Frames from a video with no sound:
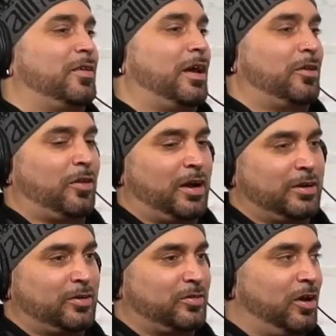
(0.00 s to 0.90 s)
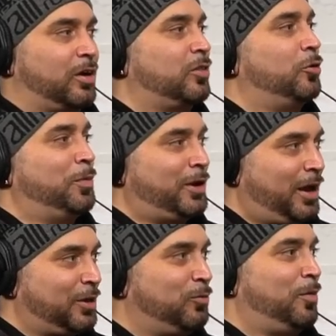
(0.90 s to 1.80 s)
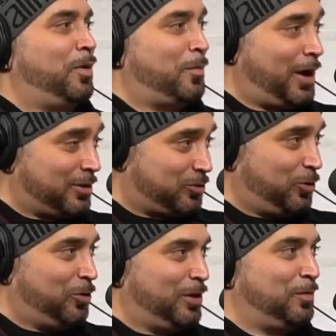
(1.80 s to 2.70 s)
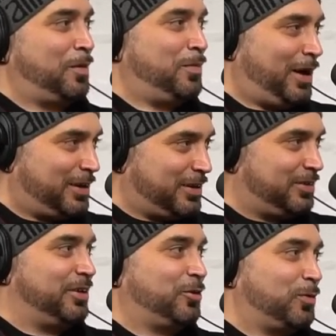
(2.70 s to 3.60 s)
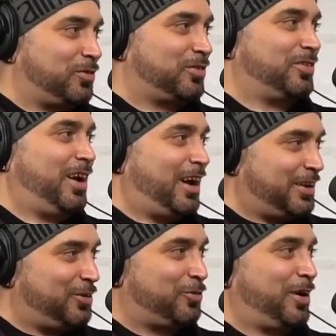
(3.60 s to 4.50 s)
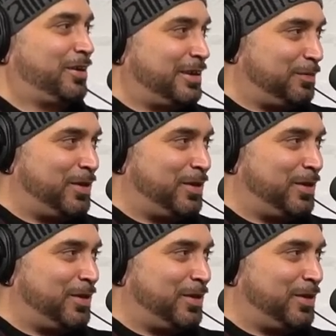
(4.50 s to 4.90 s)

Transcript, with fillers: a line in the song, Illuminati want my mind, soul, and my body, secret society, trying to keep the